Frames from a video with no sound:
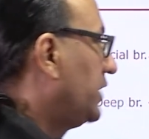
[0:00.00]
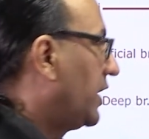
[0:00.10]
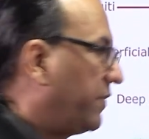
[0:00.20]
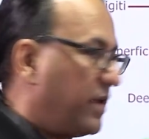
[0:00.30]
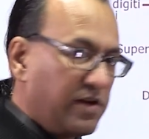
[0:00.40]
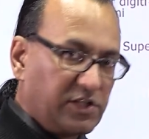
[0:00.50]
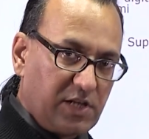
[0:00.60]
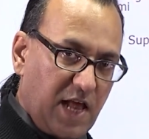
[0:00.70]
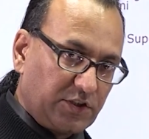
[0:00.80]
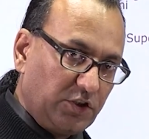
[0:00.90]
nerve in
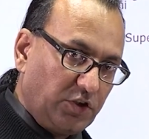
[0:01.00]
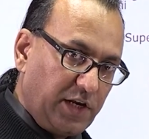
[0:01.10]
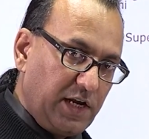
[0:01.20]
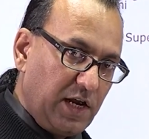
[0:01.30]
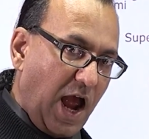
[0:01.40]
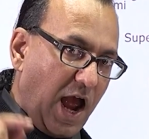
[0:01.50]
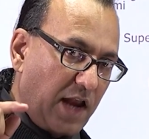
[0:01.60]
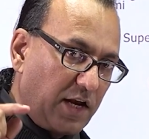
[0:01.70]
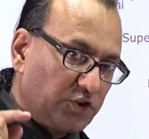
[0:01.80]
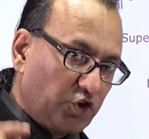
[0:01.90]
wrist/injury,
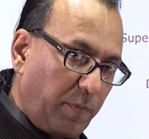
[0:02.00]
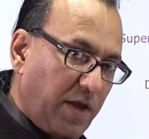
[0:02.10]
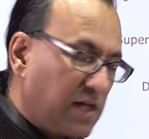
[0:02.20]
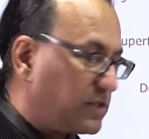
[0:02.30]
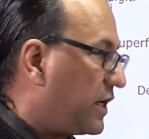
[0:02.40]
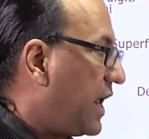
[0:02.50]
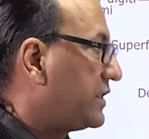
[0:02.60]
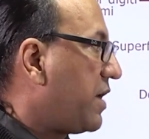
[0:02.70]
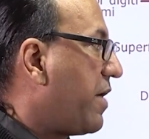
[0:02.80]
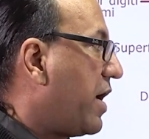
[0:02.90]
and it should be answered as
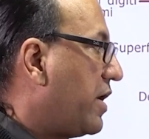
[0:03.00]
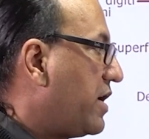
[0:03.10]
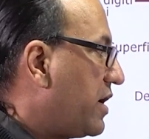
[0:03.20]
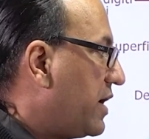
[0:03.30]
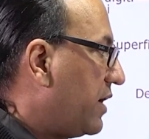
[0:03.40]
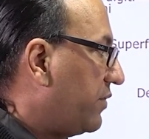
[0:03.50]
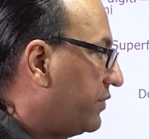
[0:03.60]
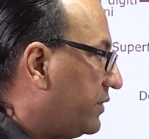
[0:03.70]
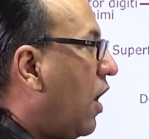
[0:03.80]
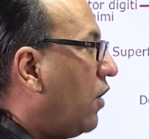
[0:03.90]
the median
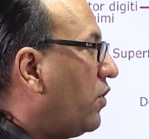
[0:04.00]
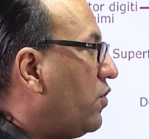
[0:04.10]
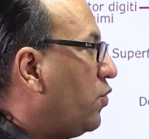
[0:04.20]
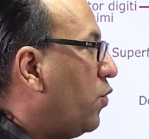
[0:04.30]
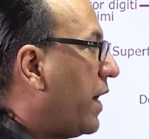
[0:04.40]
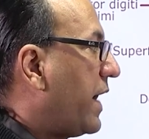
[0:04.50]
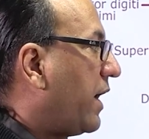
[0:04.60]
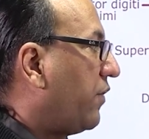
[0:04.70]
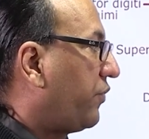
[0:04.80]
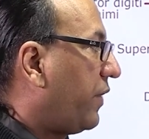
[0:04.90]
nerve. How do you
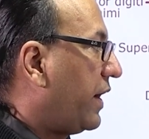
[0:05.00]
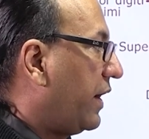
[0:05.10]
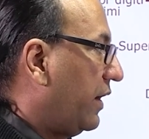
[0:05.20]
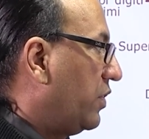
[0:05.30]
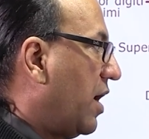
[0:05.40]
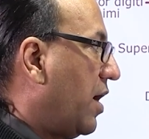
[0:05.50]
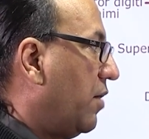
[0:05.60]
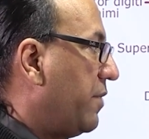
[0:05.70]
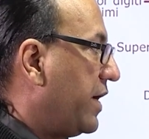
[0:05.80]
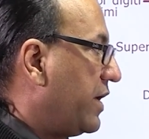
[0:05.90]
identify the
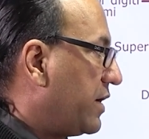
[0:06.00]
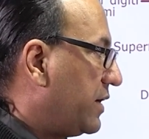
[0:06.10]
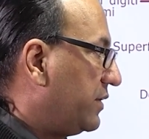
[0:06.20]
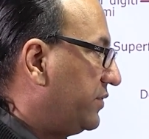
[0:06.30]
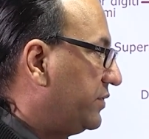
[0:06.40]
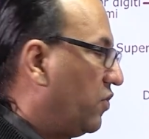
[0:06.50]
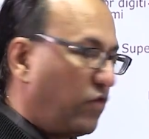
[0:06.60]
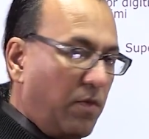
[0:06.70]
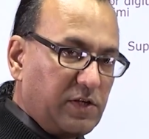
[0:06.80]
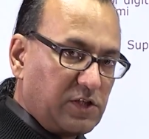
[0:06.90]
median nerve?
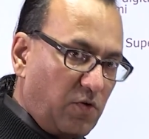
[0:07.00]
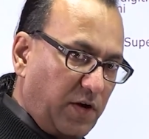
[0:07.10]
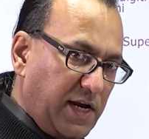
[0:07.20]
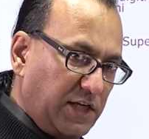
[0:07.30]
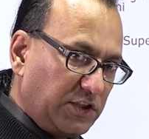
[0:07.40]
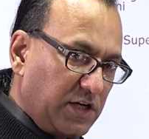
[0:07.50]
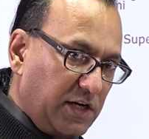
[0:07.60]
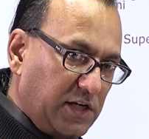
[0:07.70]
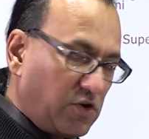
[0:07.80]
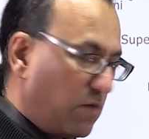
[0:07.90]
From its location,
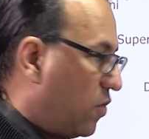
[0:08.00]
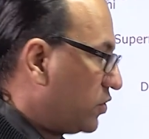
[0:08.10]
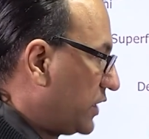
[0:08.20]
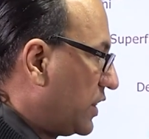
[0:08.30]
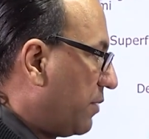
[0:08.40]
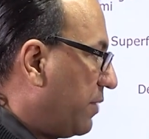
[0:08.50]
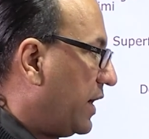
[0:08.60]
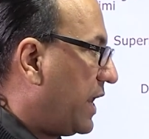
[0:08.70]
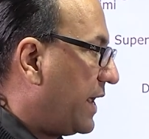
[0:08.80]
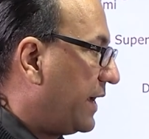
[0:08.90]
it is almost in the
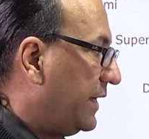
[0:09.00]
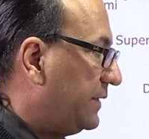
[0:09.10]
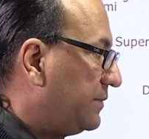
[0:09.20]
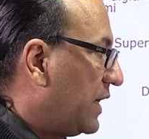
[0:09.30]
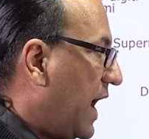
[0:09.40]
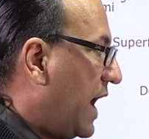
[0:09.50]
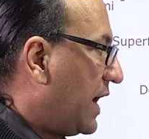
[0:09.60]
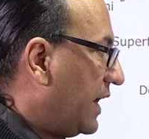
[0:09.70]
midline and